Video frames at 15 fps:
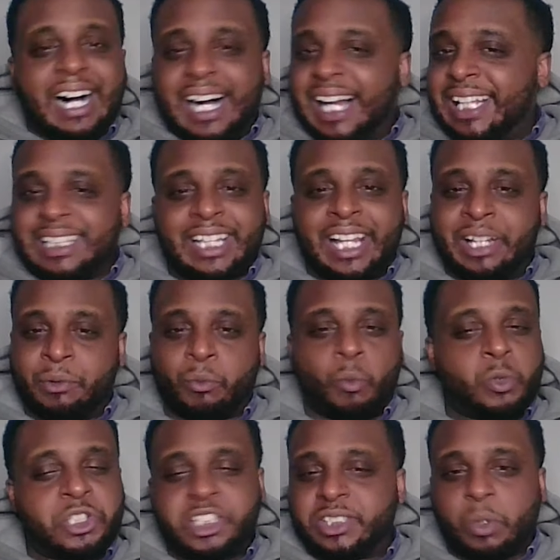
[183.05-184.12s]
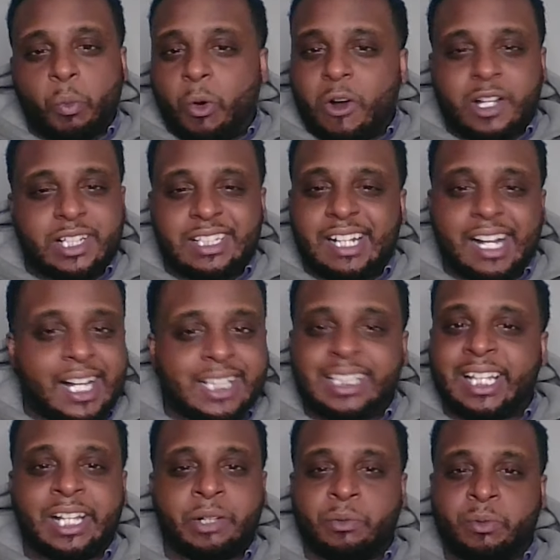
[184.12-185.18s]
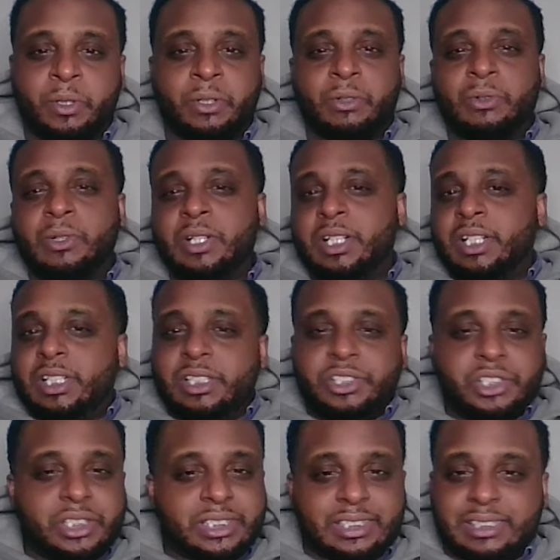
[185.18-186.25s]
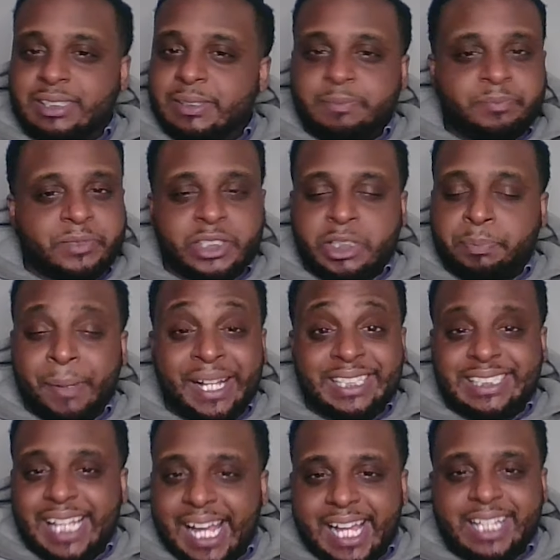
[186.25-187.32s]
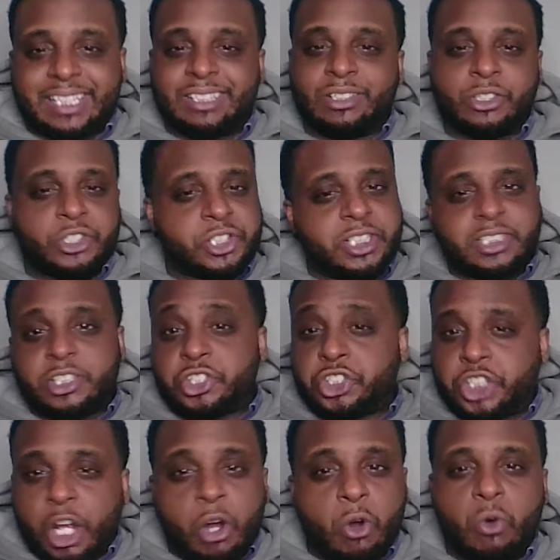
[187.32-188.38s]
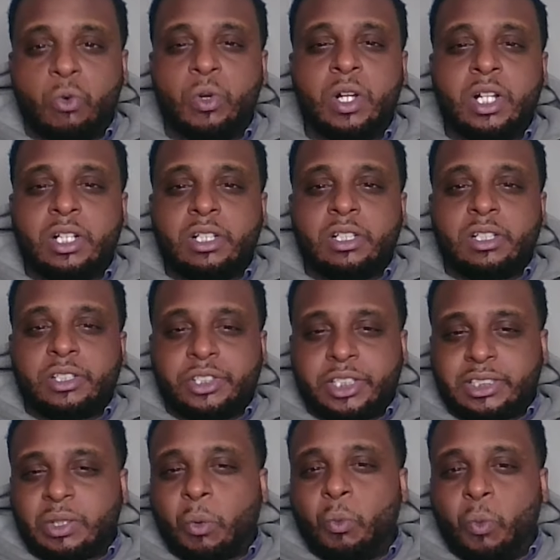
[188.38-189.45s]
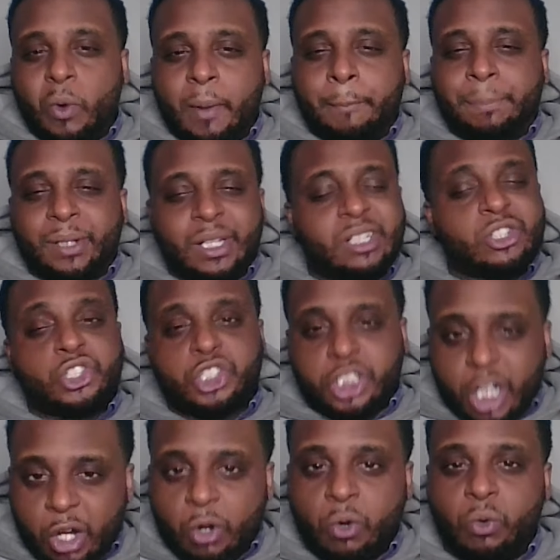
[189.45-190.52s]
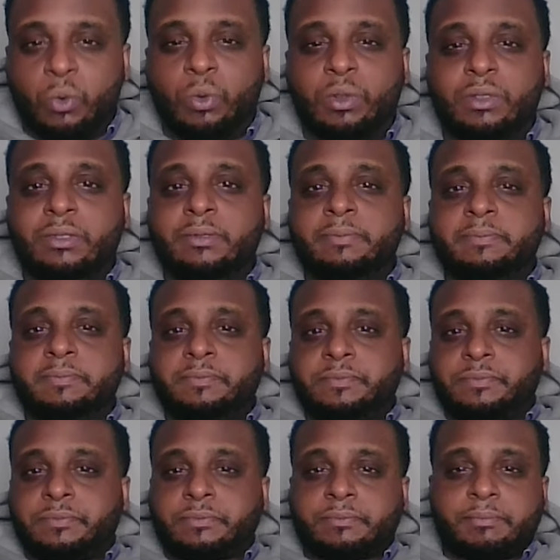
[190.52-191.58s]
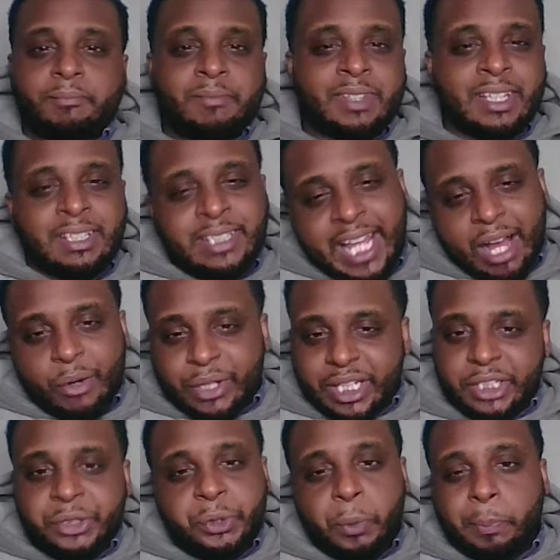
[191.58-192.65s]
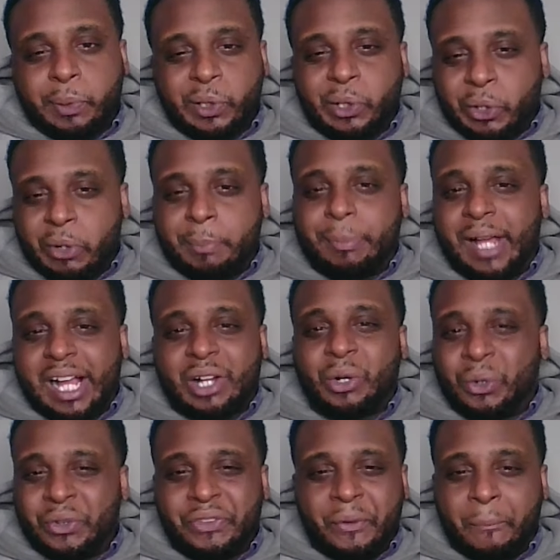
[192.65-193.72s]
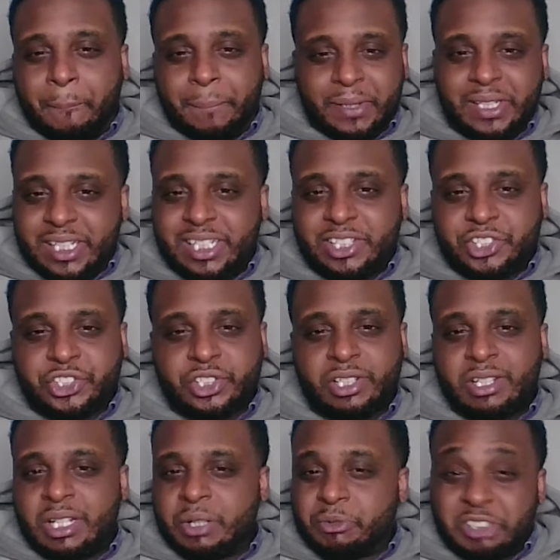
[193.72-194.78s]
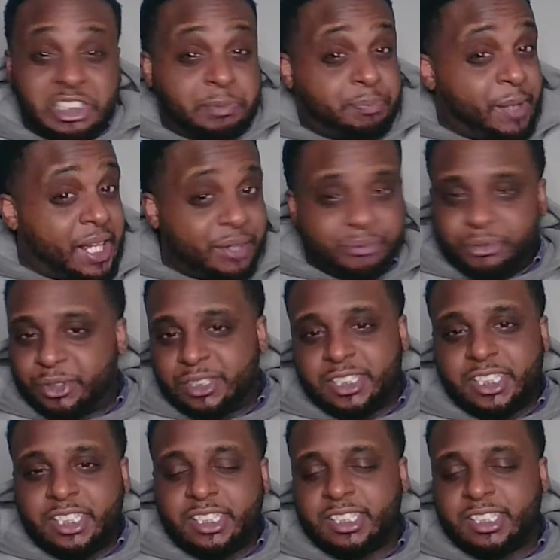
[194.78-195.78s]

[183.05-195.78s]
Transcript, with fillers: highlight. She's a walking highlight reel. Just spectacular. She's a show. She's a one player show. Now, can you put her back on the bench respectfully?